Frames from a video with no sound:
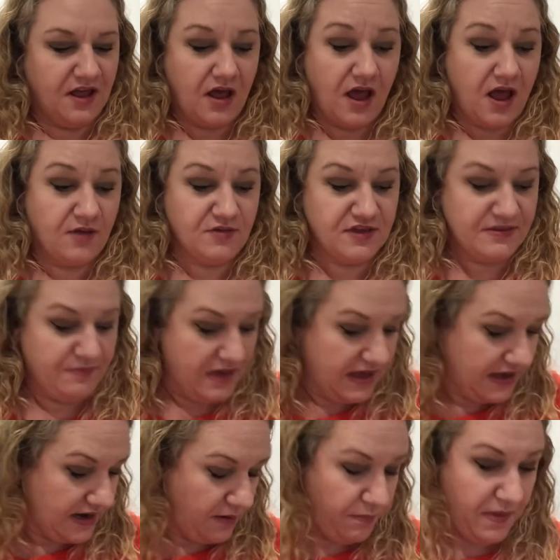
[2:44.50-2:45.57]
I'm just
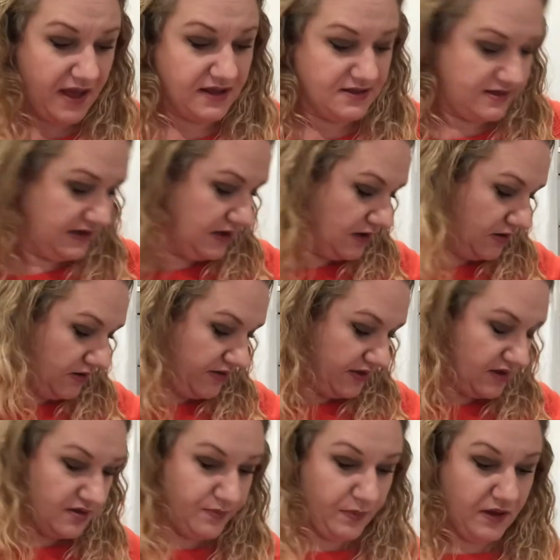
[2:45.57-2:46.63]
making a pig's ear out of
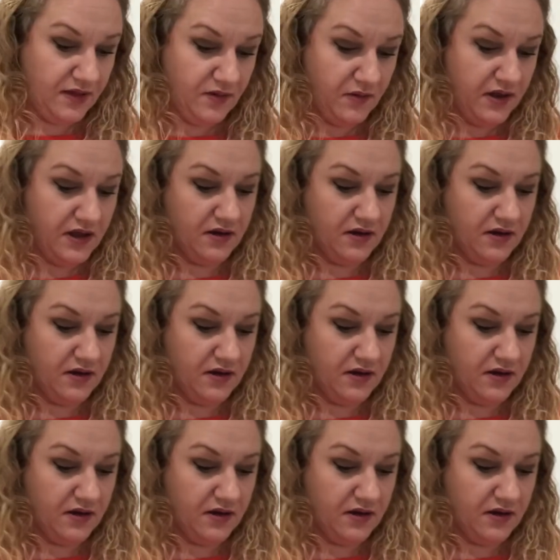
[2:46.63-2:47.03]
this, by the way.